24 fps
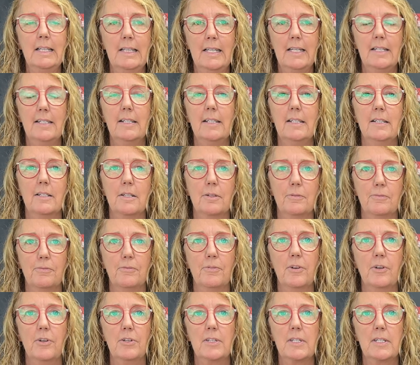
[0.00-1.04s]
This is the
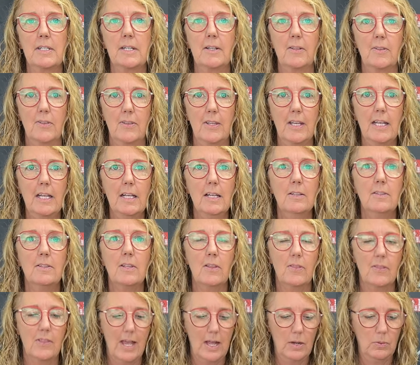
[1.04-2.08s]
first thing
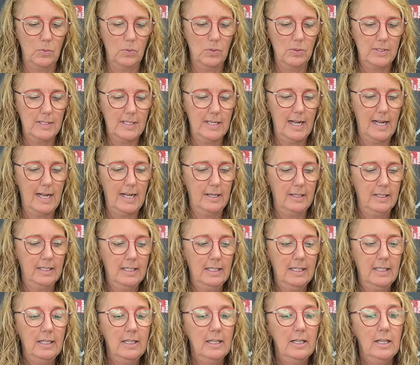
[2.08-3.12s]
that they will see.
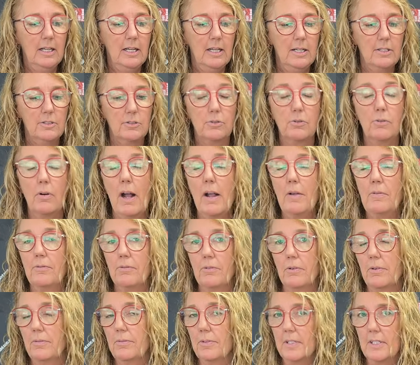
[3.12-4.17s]
It's great
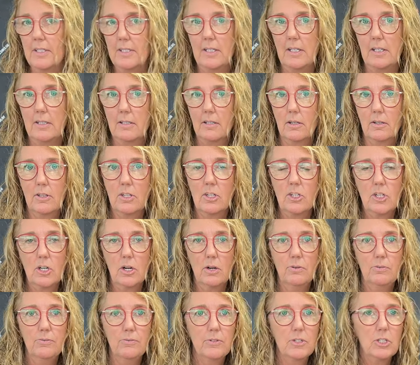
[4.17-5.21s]
for if it sits on the
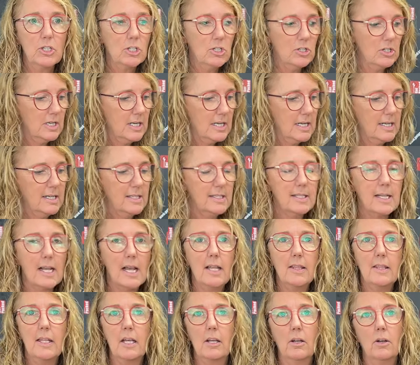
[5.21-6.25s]
shelf for two years
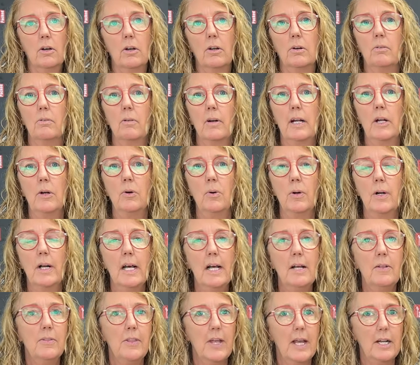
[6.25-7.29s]
and they go to
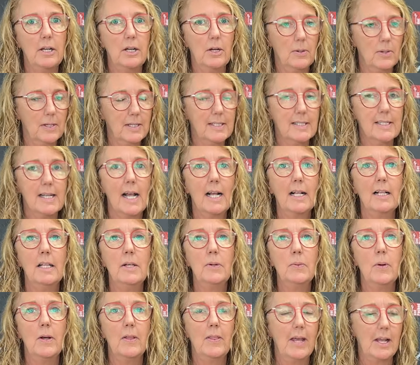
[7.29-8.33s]
reorder, they know
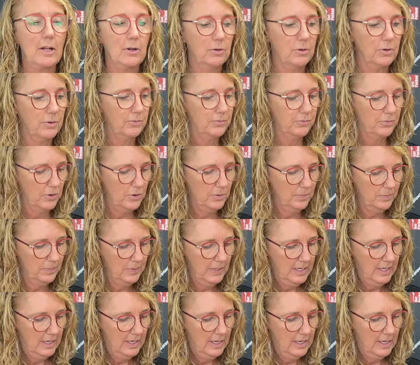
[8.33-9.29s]
exactly where they got it from.